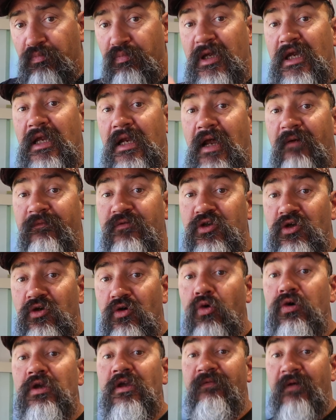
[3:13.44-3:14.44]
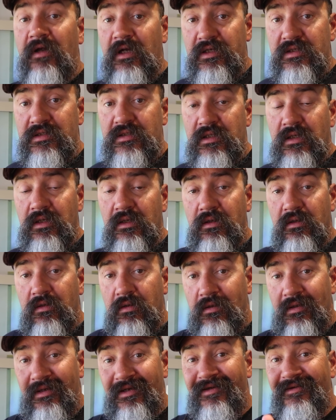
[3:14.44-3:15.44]
big love to all you fellas.
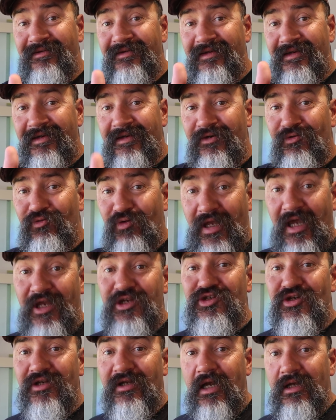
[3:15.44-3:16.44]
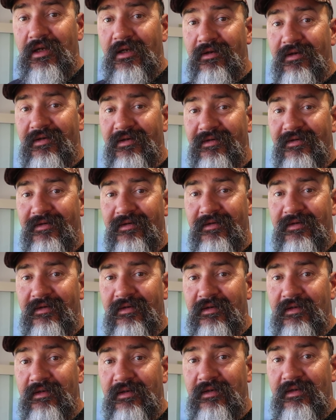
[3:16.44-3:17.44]
We'll catch you later.
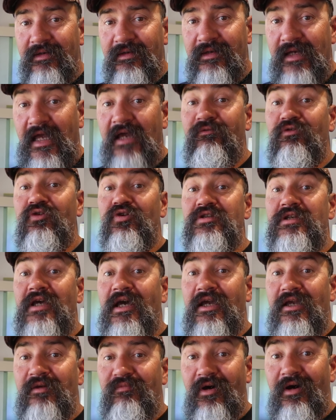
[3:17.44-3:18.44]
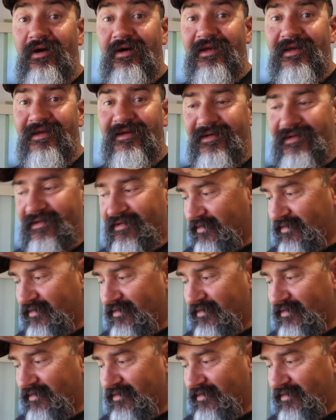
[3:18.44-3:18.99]
Have a good day. Bye.